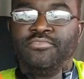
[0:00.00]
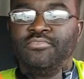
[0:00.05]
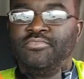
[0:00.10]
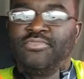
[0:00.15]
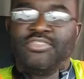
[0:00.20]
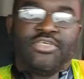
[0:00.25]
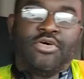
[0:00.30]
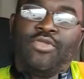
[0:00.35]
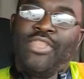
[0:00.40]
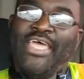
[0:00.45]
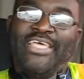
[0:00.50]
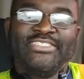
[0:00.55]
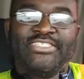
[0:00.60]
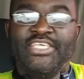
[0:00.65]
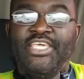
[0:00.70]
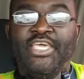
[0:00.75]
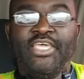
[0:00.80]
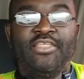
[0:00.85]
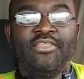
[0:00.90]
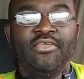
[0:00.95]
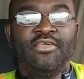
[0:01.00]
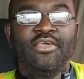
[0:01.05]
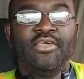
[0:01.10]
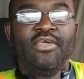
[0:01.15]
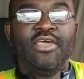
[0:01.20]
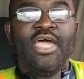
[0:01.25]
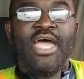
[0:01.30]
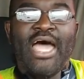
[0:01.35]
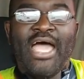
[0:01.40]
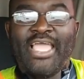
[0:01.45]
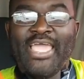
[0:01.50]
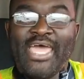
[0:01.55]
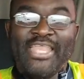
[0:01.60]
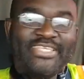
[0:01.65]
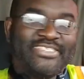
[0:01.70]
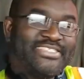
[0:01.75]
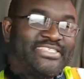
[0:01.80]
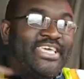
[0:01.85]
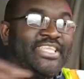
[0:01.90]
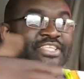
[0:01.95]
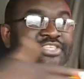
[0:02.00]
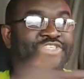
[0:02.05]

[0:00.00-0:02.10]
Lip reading: So that's it. I got to set the